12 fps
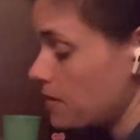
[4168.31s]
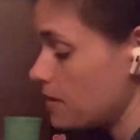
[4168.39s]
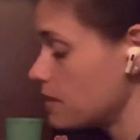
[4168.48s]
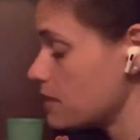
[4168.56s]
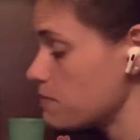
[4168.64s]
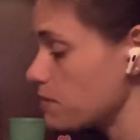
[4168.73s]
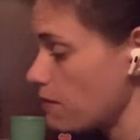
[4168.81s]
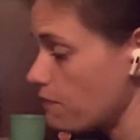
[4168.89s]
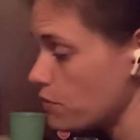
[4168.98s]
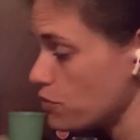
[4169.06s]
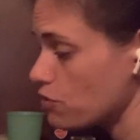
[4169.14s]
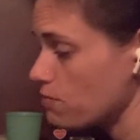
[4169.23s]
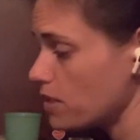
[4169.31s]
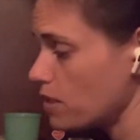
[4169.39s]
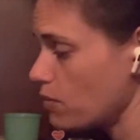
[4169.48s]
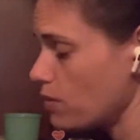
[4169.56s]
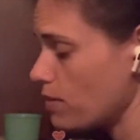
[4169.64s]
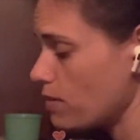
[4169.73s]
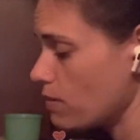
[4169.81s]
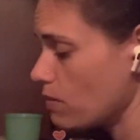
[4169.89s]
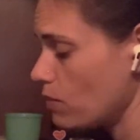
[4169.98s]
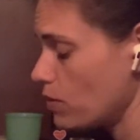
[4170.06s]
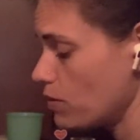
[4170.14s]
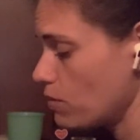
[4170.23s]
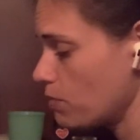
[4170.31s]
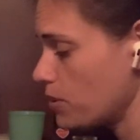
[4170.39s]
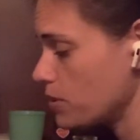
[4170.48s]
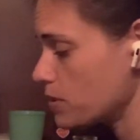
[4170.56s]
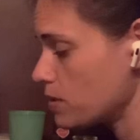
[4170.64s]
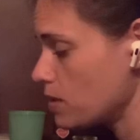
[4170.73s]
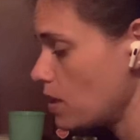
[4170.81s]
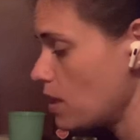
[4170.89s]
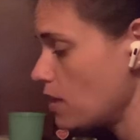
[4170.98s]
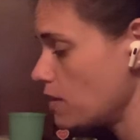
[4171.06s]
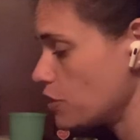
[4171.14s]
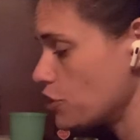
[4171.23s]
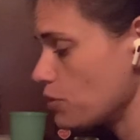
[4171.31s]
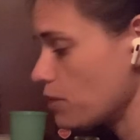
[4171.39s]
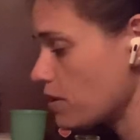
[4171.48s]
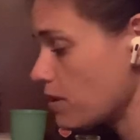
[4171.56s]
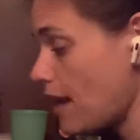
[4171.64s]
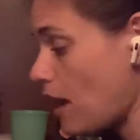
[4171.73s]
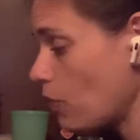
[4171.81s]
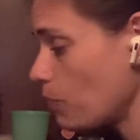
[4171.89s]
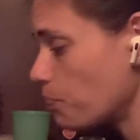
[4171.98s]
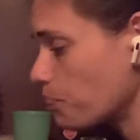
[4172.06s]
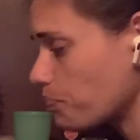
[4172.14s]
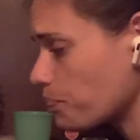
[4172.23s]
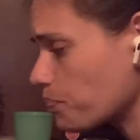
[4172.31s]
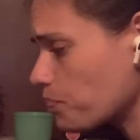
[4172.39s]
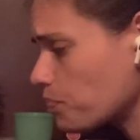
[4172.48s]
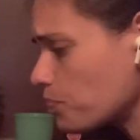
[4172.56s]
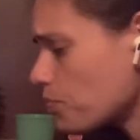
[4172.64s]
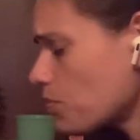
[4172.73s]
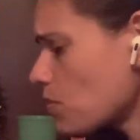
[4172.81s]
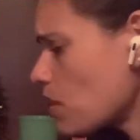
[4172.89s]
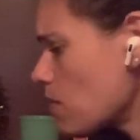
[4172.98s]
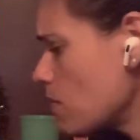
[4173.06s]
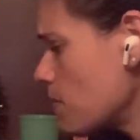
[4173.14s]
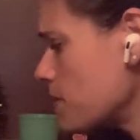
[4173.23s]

this could be a future meeting with your person that you're with now, maybe